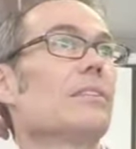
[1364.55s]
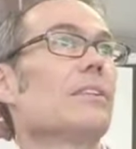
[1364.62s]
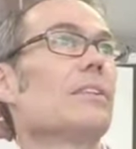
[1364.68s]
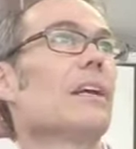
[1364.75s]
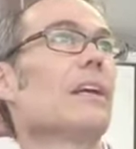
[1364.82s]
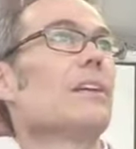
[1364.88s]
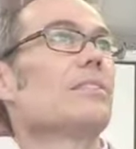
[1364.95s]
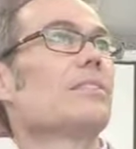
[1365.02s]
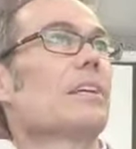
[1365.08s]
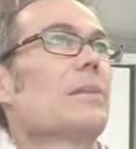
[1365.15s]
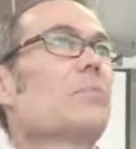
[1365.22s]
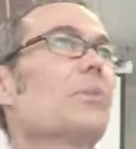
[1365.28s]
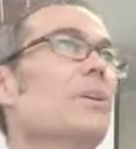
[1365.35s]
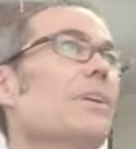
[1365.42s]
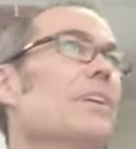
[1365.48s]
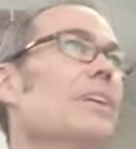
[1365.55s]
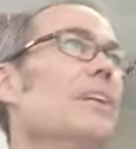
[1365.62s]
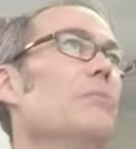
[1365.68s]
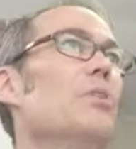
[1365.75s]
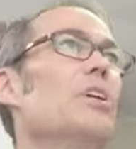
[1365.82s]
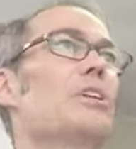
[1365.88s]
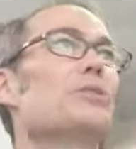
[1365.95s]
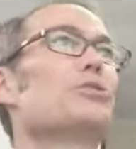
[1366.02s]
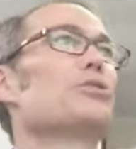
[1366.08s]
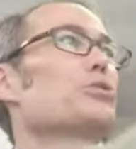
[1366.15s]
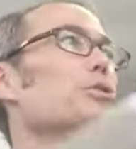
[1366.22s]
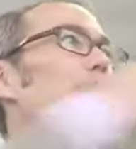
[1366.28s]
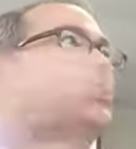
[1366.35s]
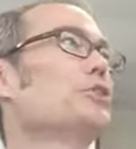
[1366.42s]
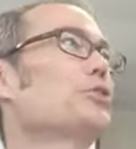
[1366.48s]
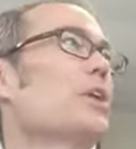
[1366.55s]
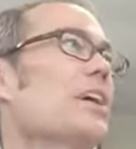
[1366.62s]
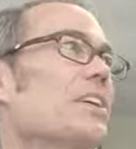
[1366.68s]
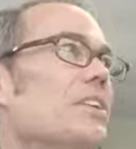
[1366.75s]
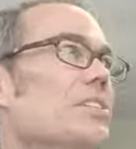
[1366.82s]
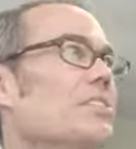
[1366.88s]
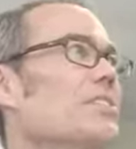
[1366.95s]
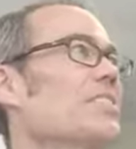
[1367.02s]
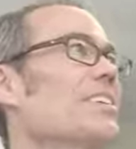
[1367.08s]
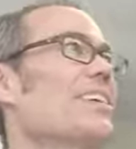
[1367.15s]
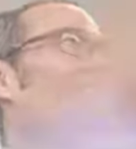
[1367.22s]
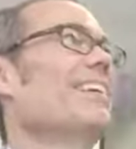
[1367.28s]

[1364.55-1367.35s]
You know, it's like putting it in one of those tree shredders.